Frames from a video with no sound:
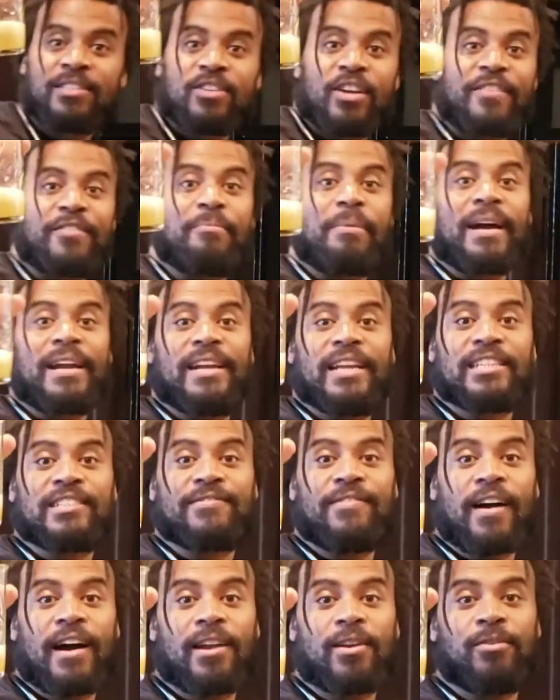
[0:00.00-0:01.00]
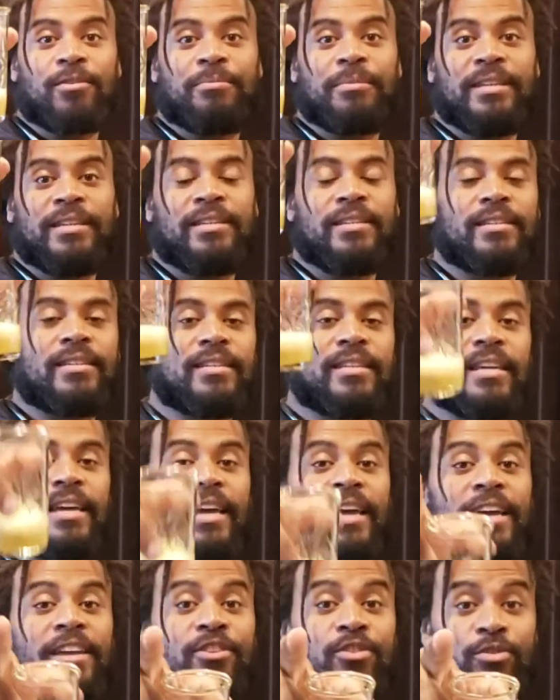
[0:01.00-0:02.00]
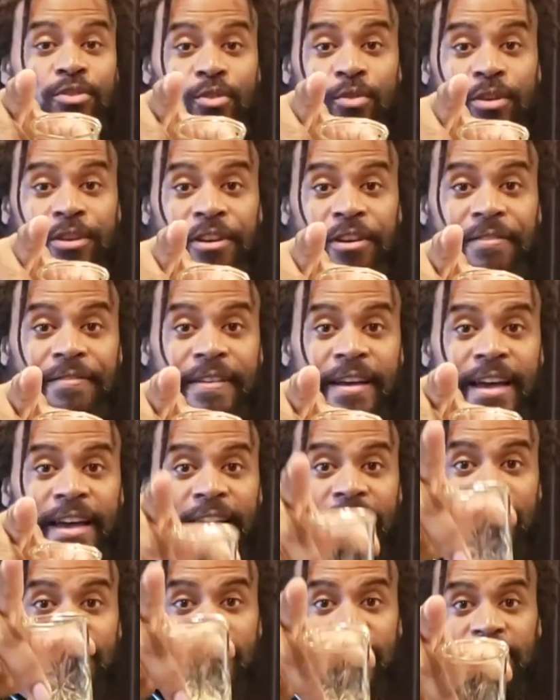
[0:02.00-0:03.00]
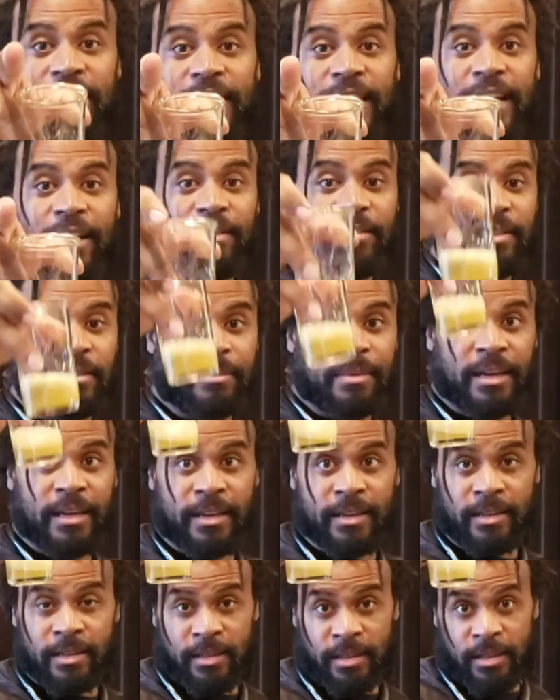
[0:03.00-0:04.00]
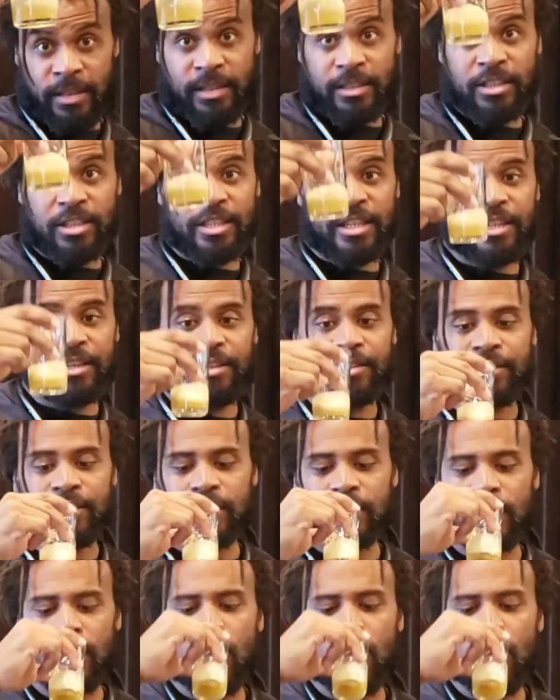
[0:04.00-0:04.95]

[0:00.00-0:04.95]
to everybody that's following me and you doing your fast and getting healthy, man. Cheers.